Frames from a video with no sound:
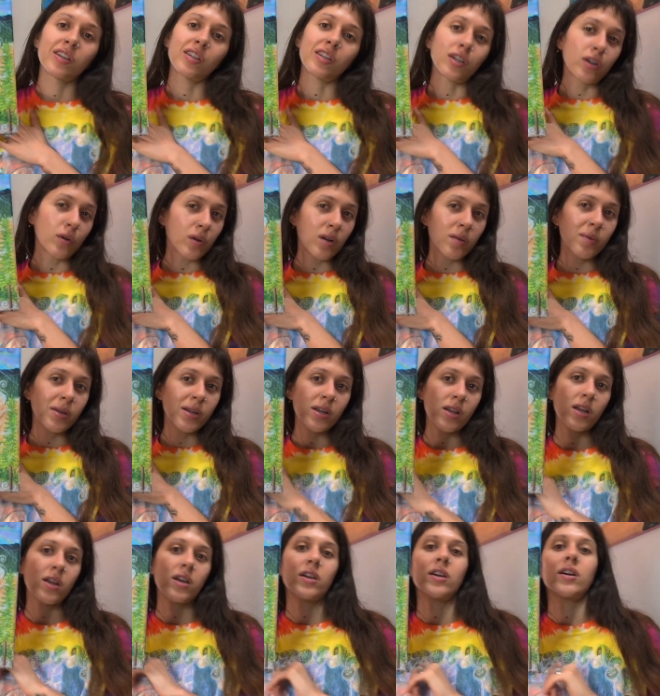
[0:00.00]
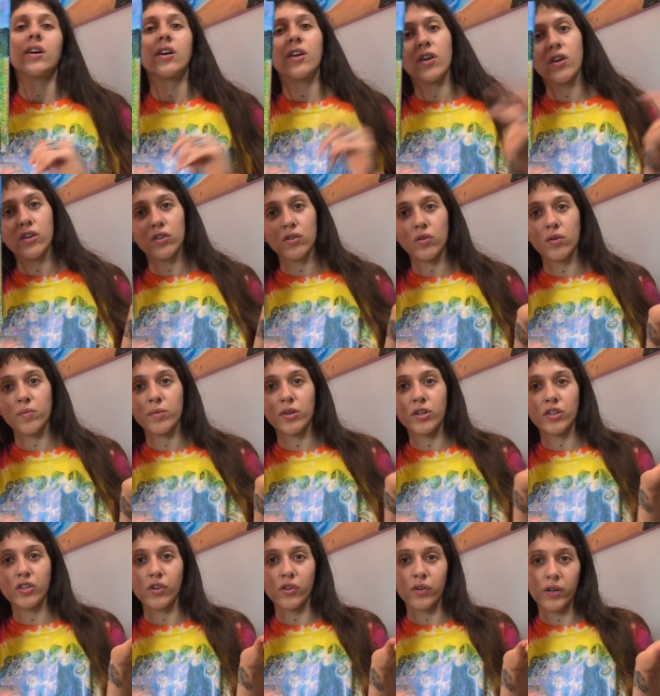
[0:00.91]
You know what I mean? Also, I'm
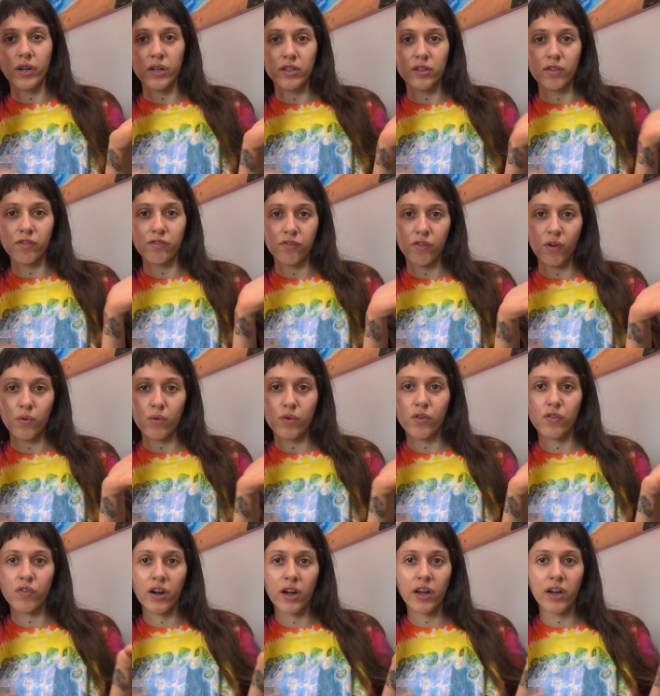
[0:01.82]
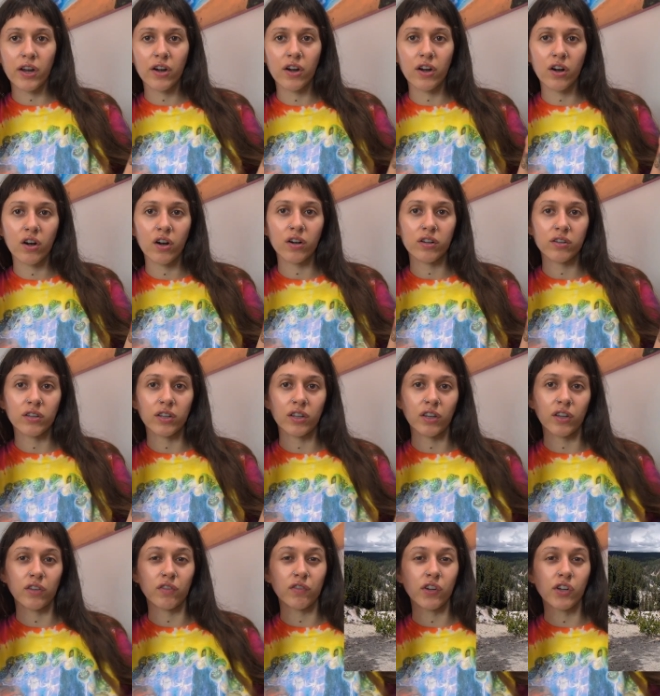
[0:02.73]
going to show you guys the photo right here,
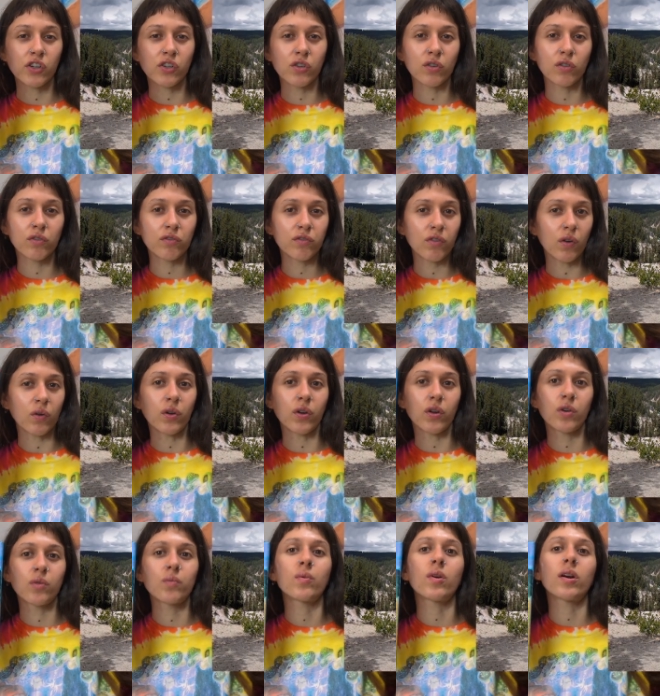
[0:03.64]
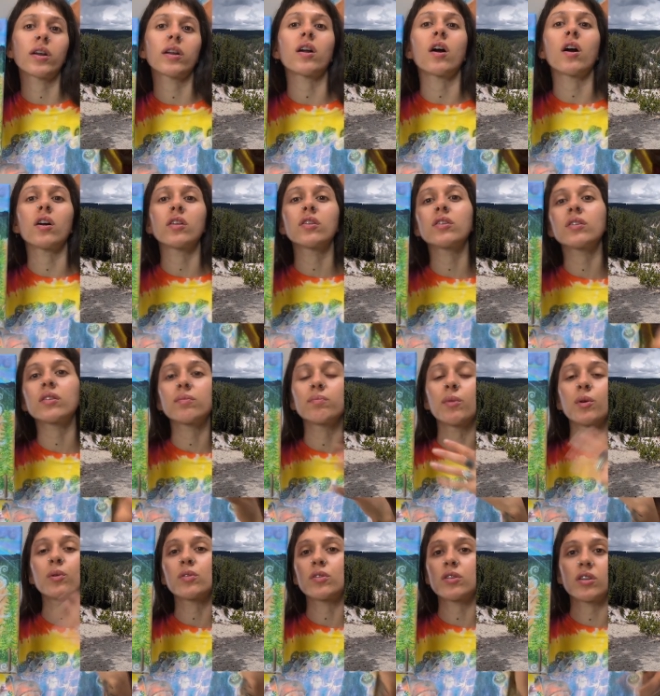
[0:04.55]
like the original photo where I got
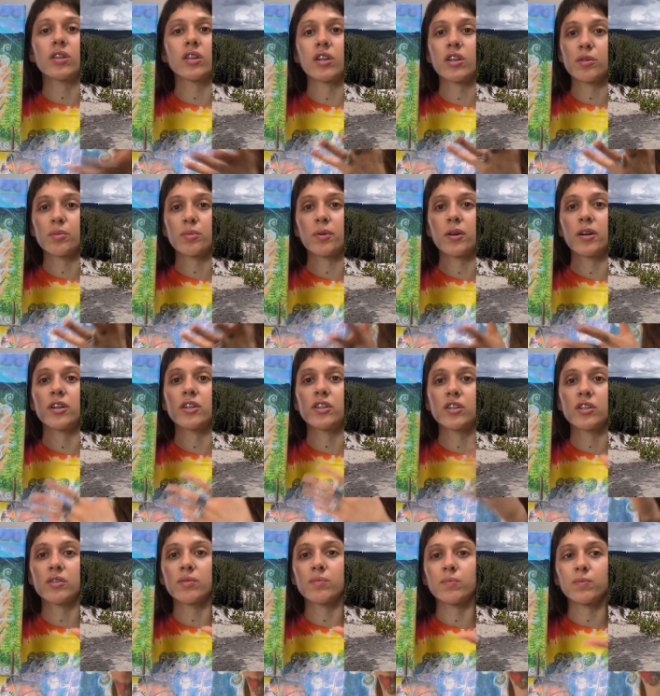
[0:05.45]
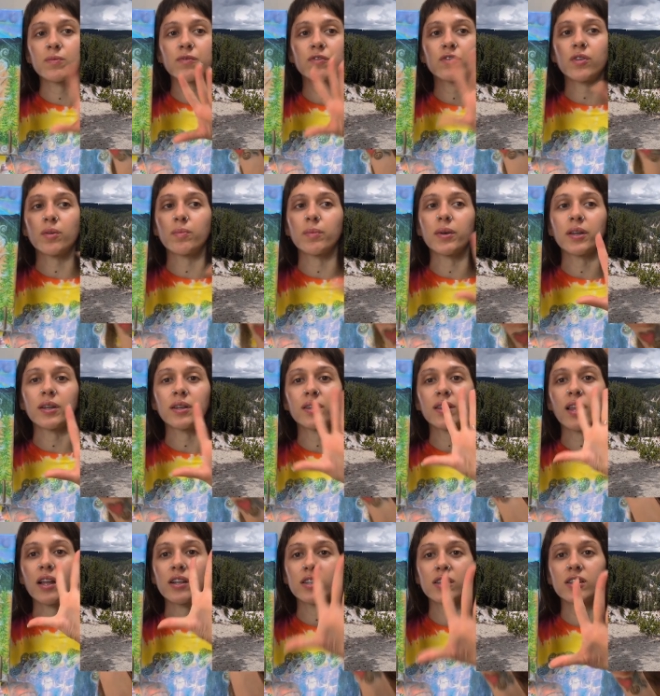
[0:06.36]
most of the inspiration from like
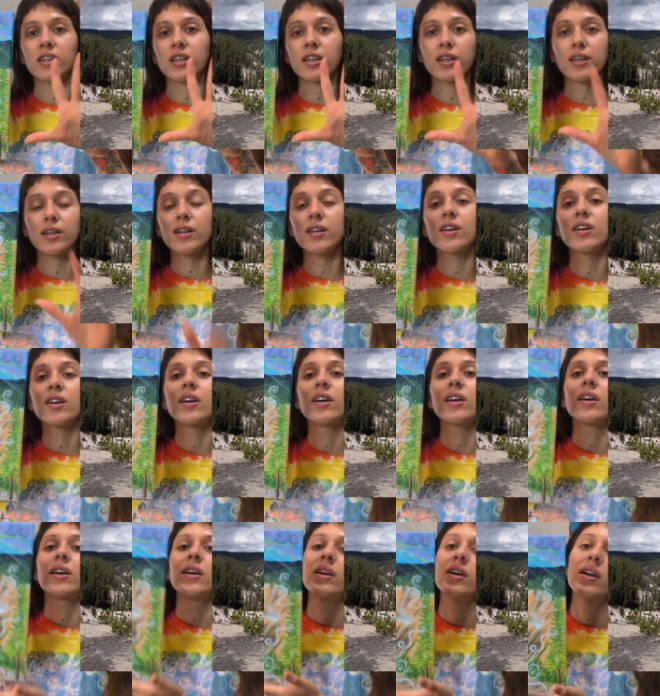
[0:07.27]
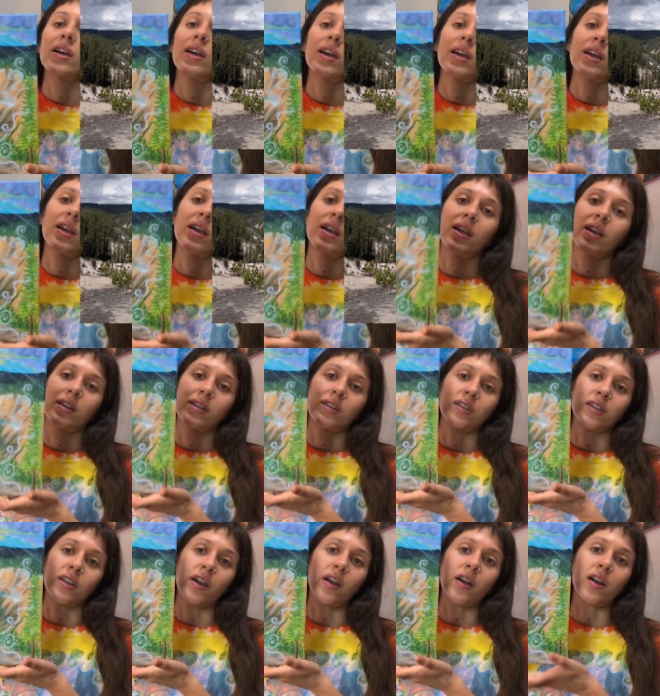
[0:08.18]
that scene.
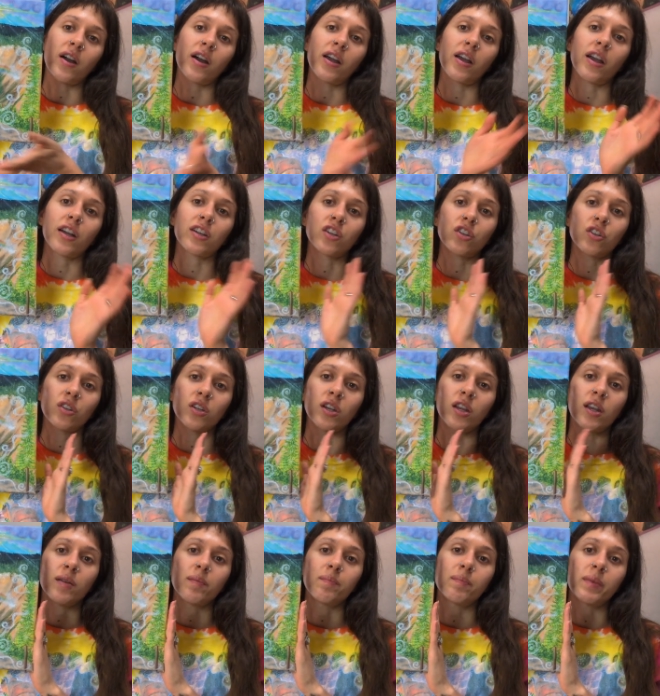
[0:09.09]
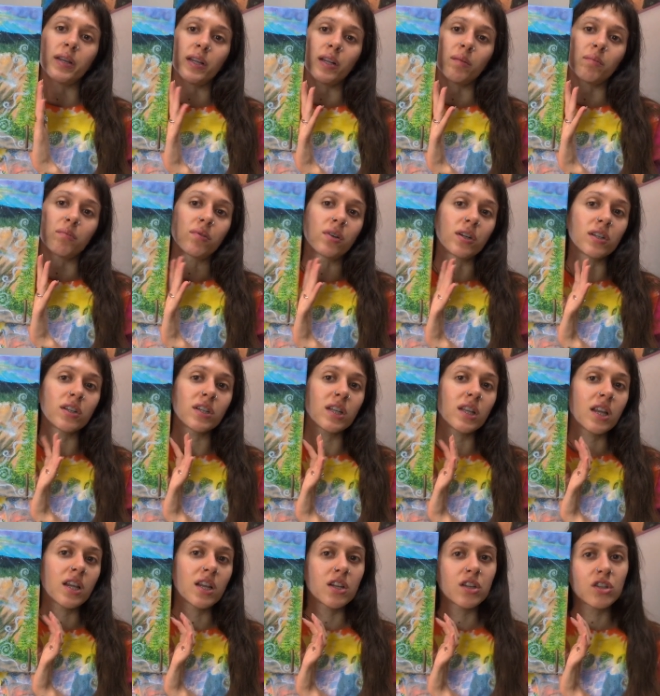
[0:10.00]
And yeah, I actually am making prints
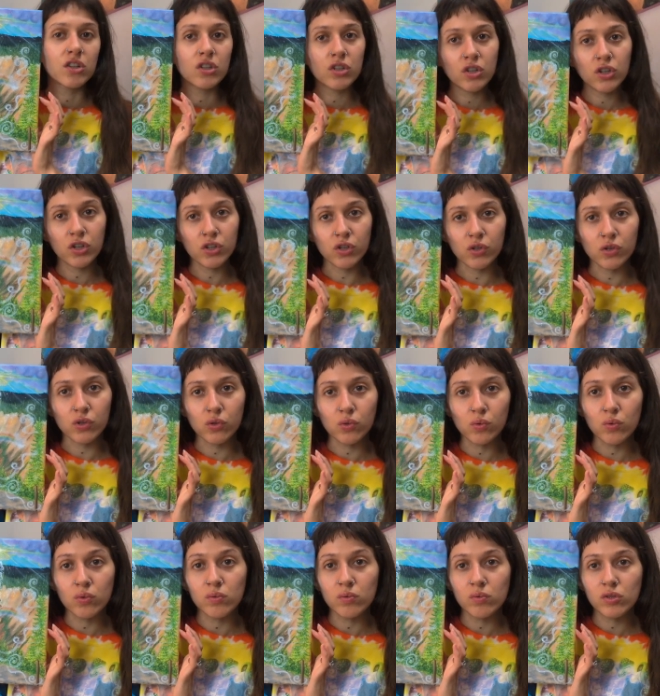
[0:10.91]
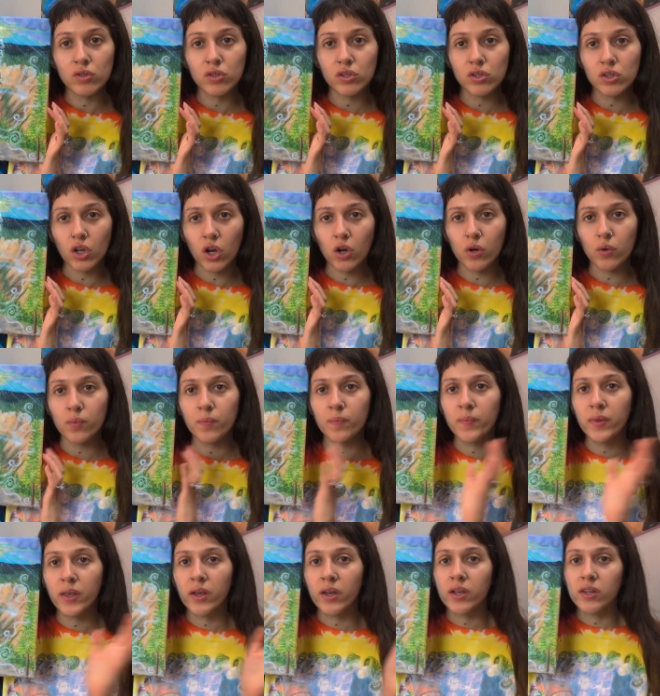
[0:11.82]
of these too. So
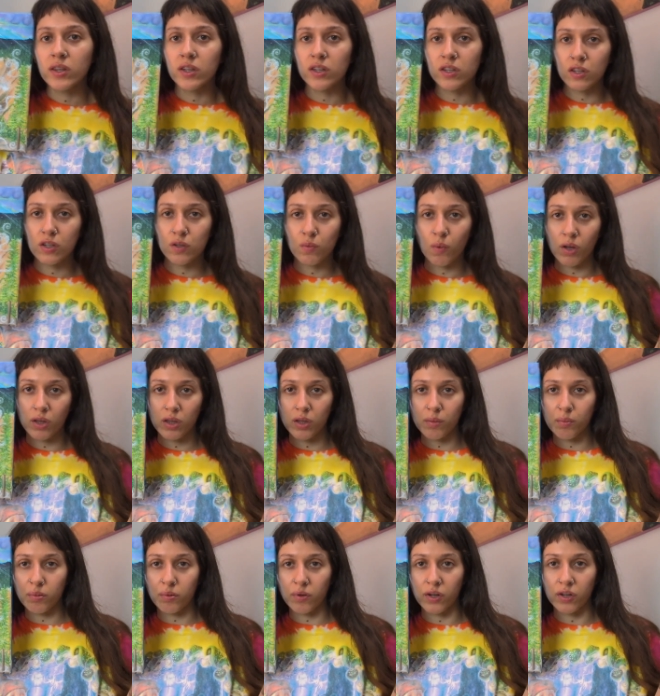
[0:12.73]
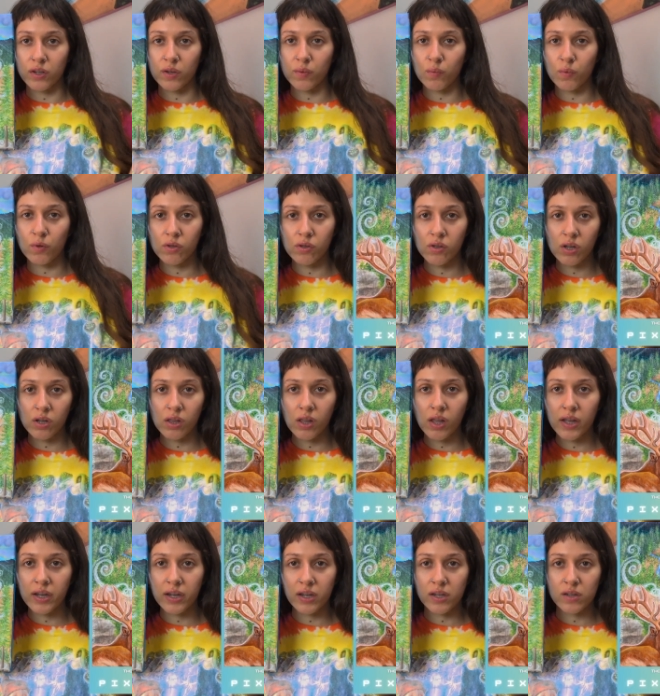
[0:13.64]
this is what the print will look
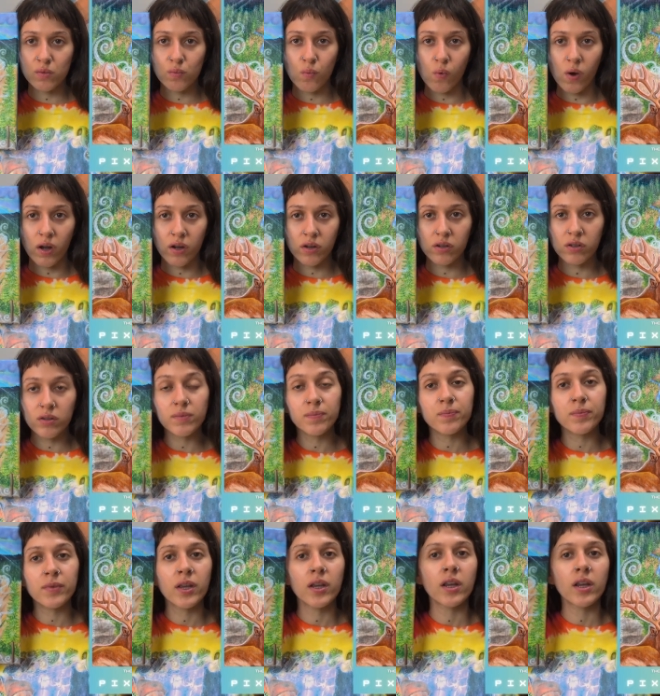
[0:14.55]
like as well.